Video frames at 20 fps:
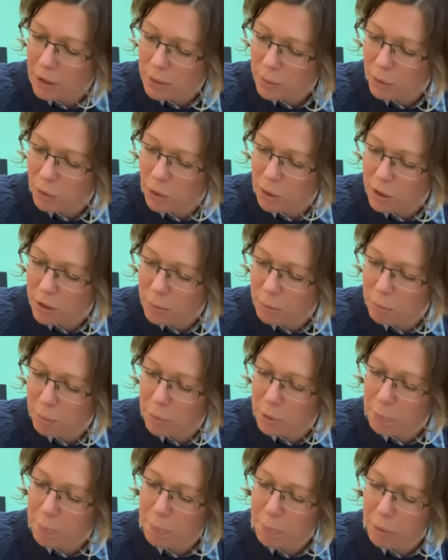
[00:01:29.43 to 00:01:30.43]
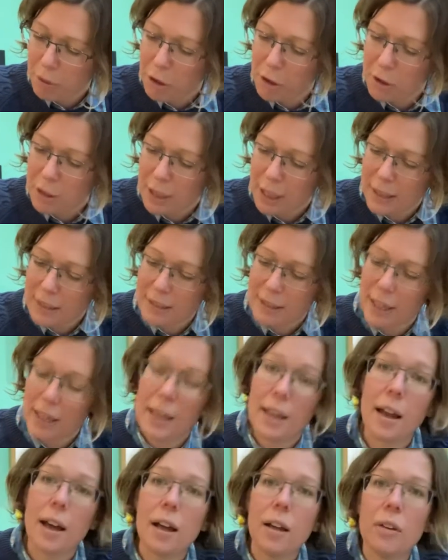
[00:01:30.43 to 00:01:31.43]
We've got some prunings
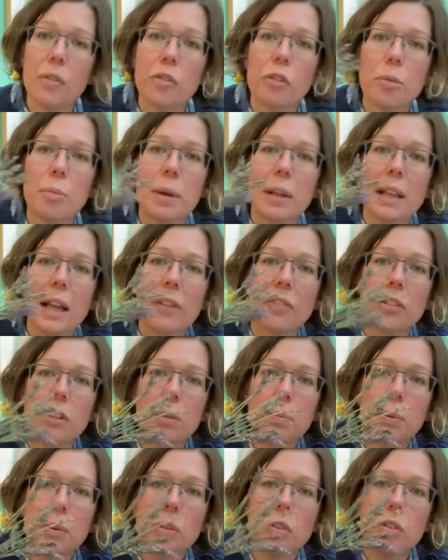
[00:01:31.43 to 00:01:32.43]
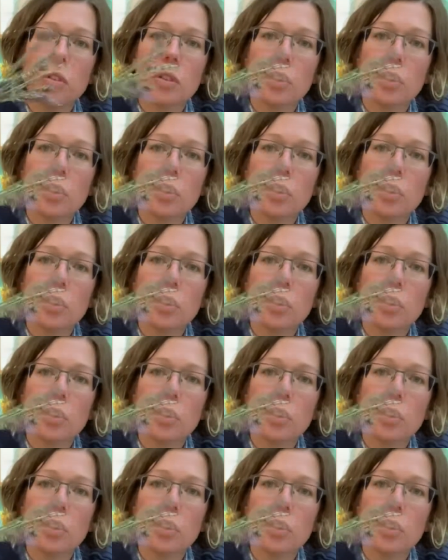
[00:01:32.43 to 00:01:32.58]
here from a lavender bush.